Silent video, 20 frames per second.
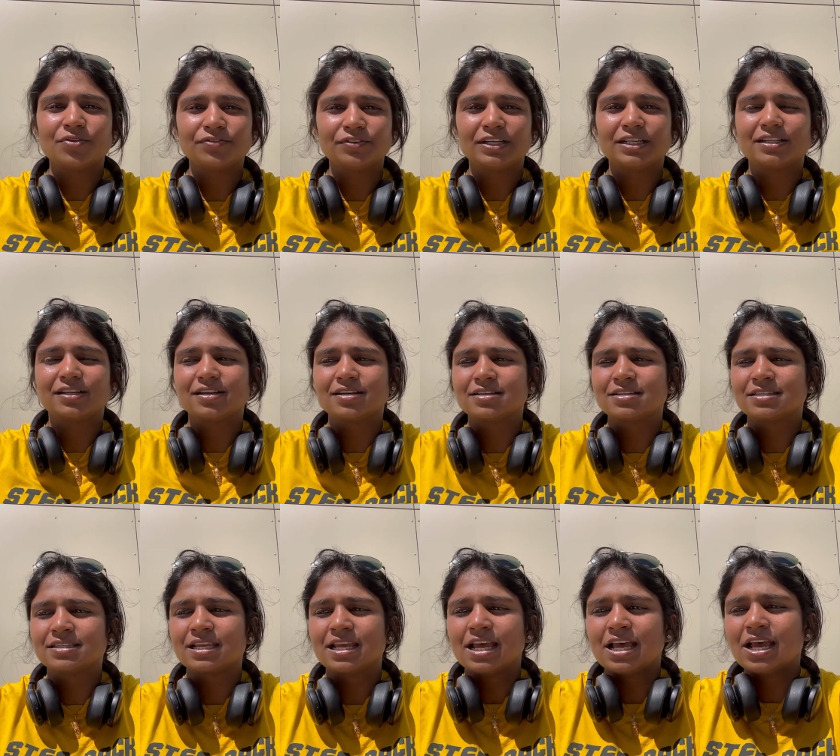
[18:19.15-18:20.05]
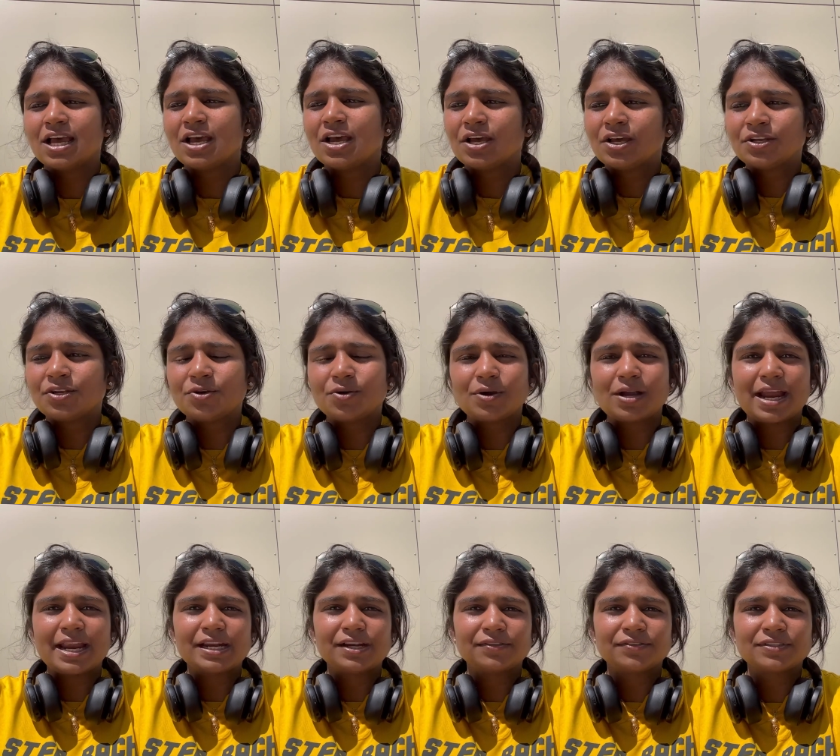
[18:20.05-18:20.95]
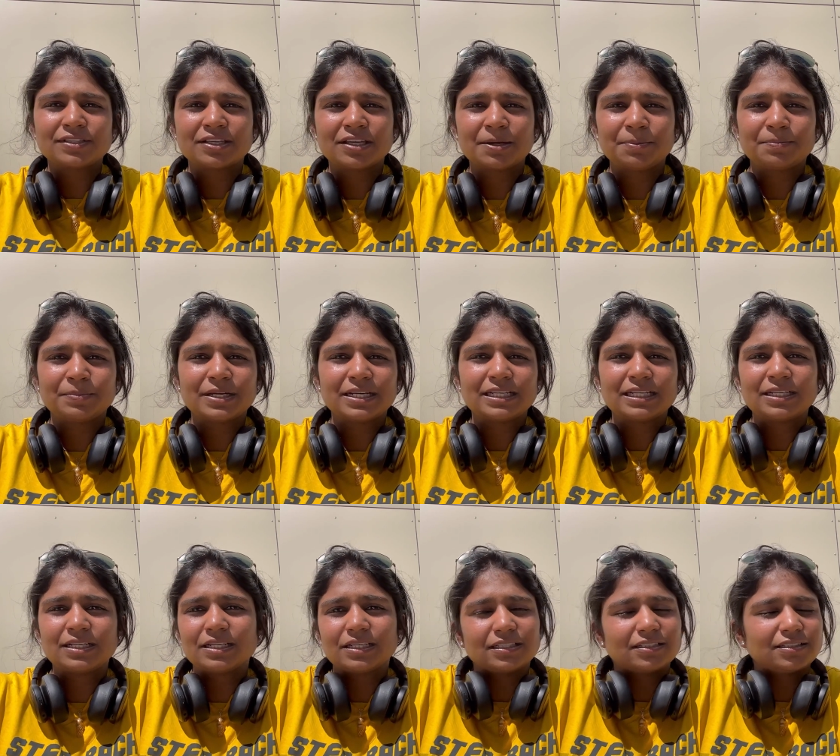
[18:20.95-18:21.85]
filters, no kind of scripted